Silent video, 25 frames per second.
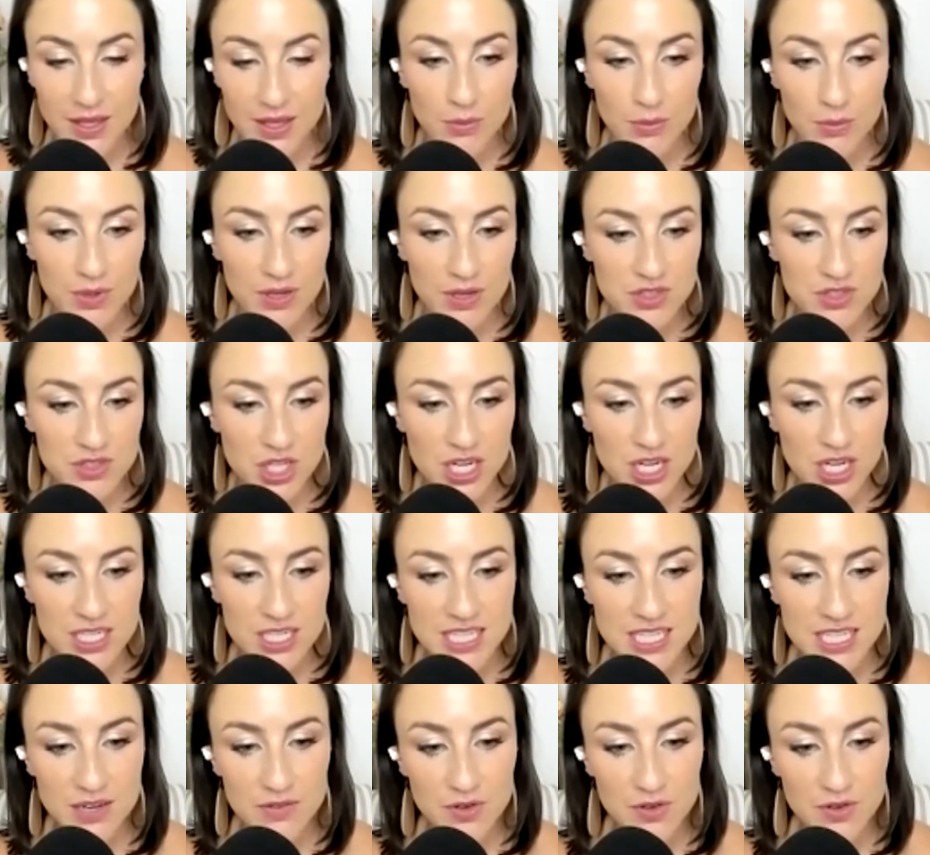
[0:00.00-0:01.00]
We have talked
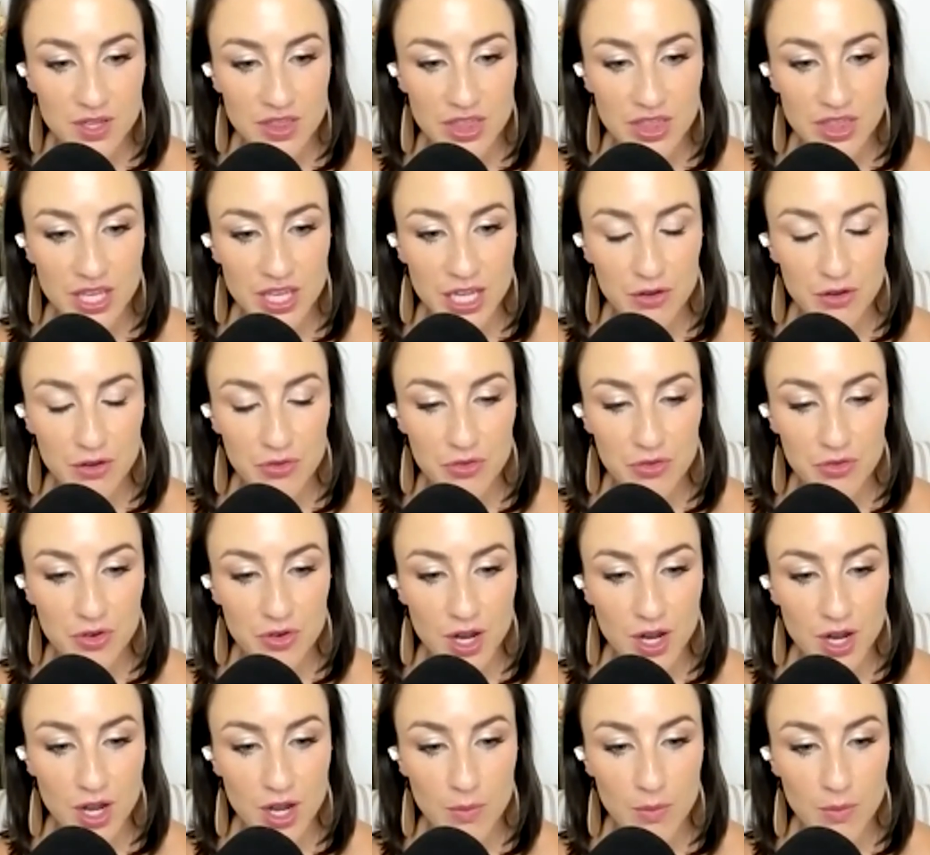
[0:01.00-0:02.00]
everything
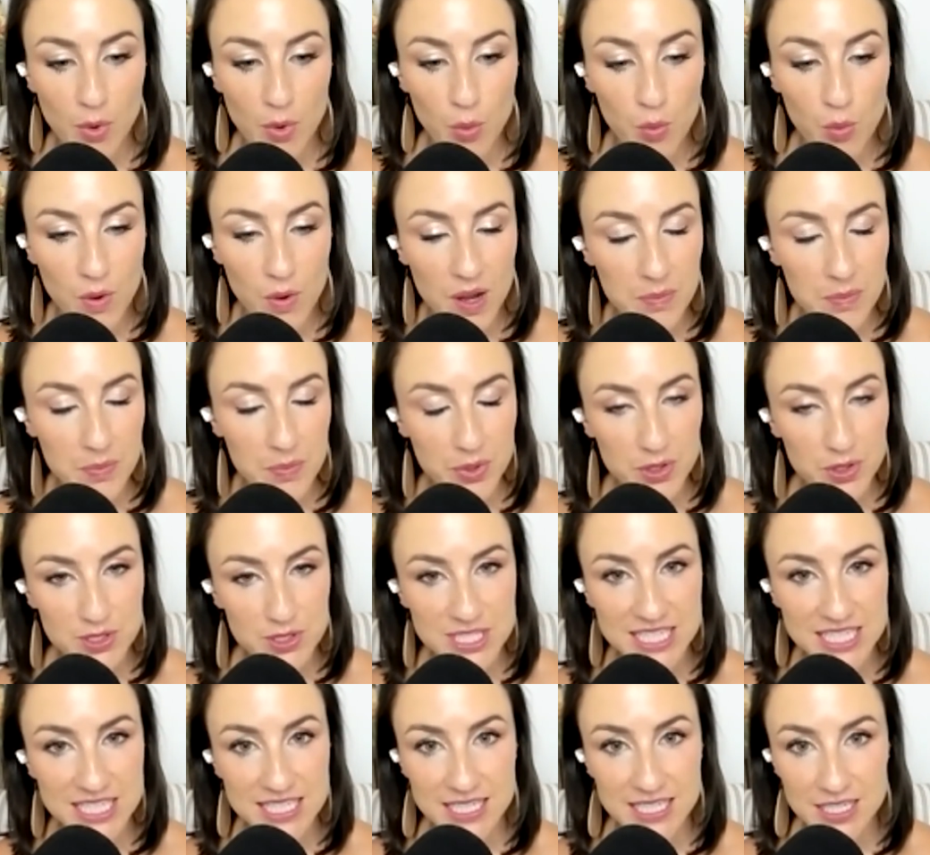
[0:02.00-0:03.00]
from what
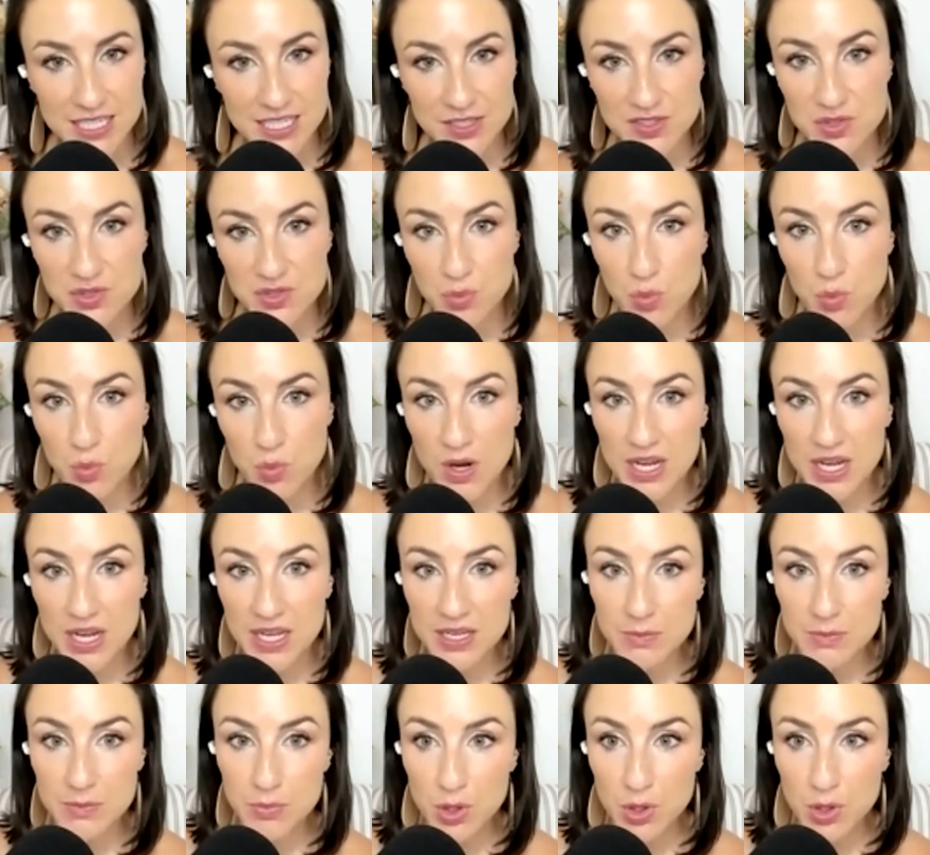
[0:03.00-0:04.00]
protein is,
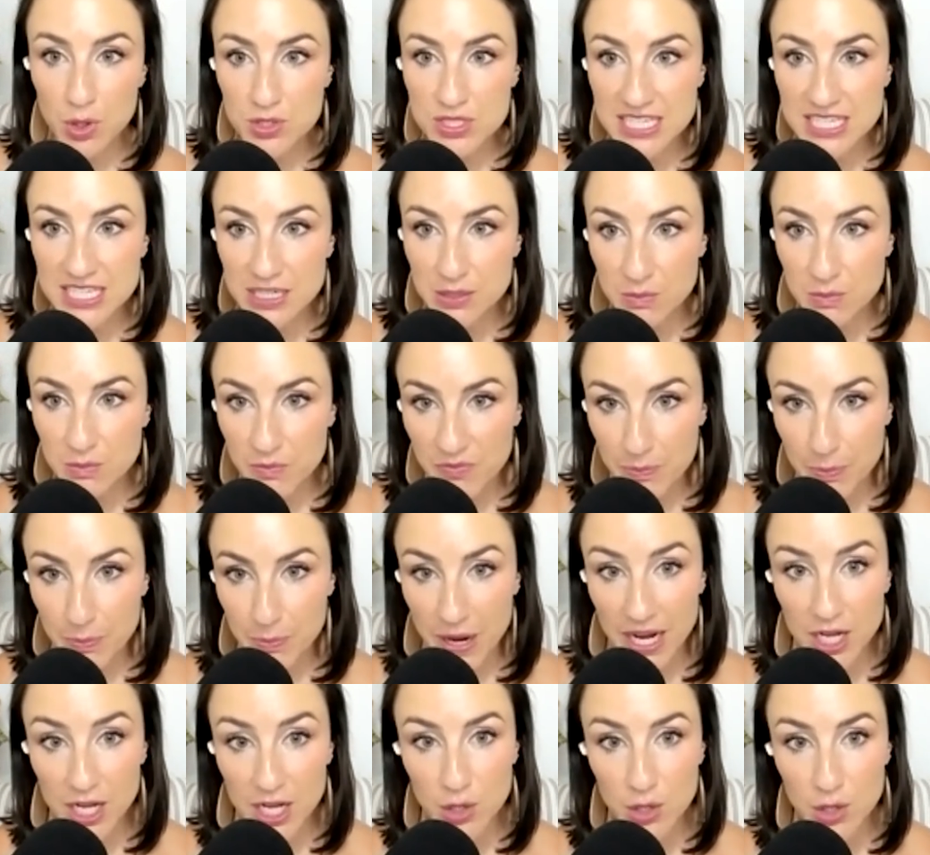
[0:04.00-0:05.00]
what protein
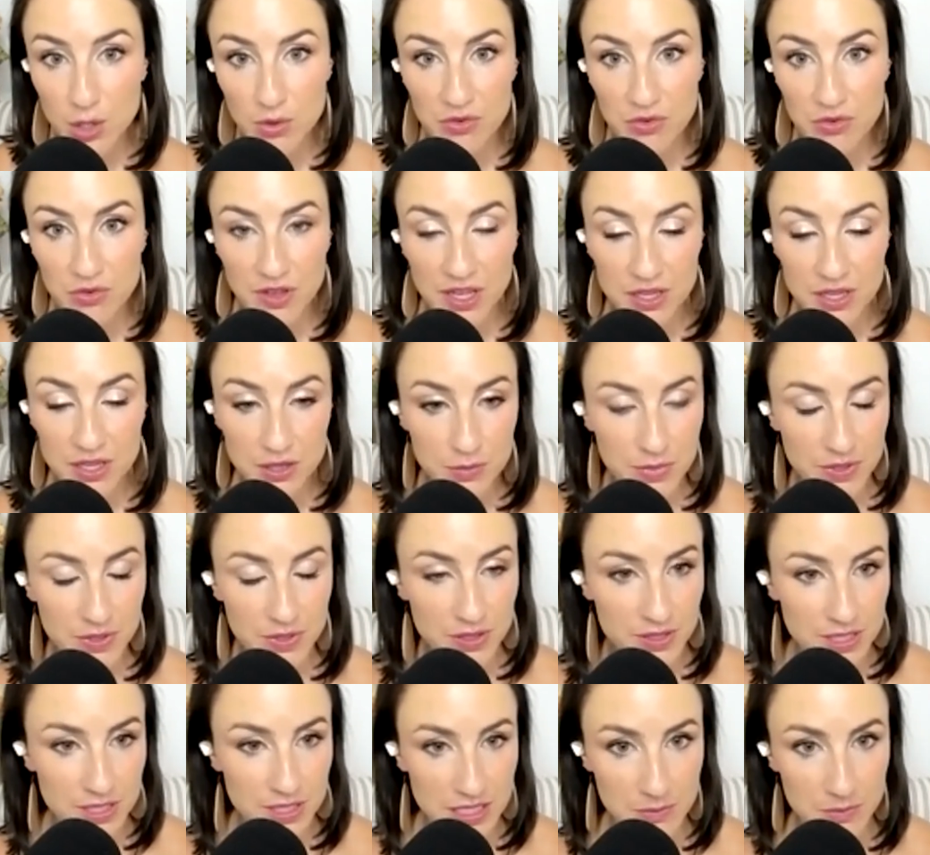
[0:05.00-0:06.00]

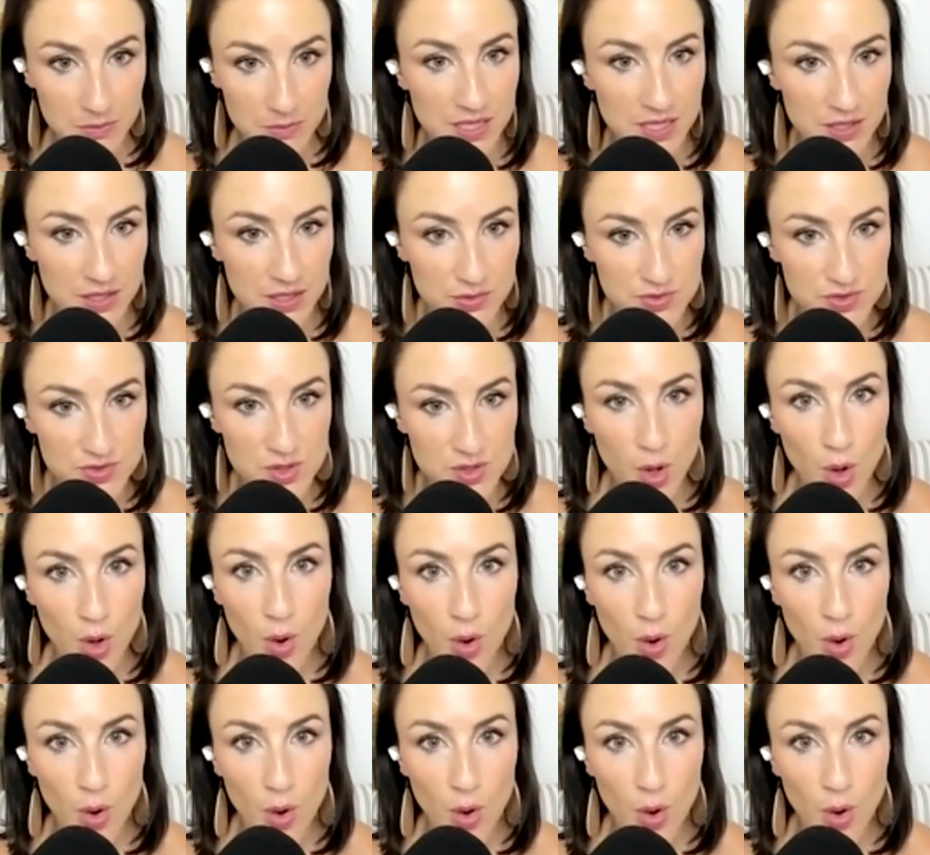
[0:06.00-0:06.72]
bioavailability means,